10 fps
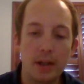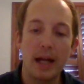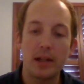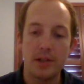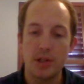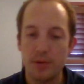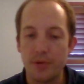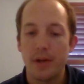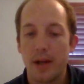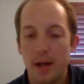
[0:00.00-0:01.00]
likely she
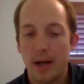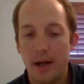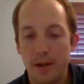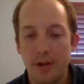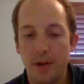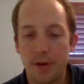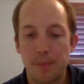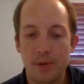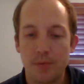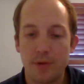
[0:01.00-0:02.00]
was, the
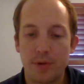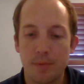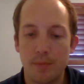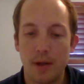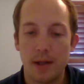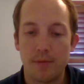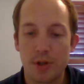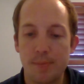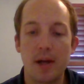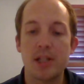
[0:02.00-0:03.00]
person was
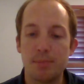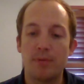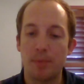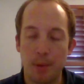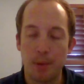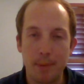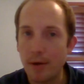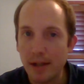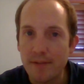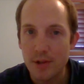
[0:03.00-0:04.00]
responsible for
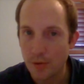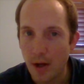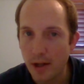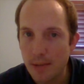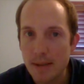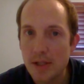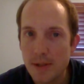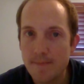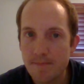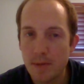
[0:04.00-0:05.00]
preparing official
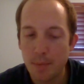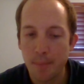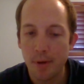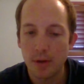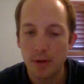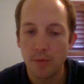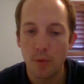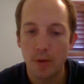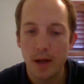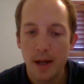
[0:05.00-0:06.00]
documents, preparing
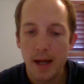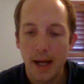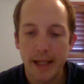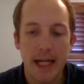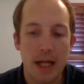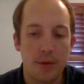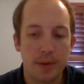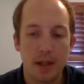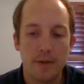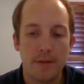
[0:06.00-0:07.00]
for and
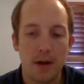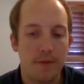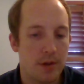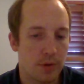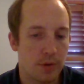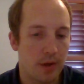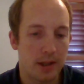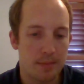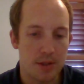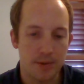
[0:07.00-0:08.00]
gathering of official
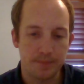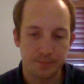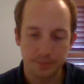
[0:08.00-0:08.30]
documents.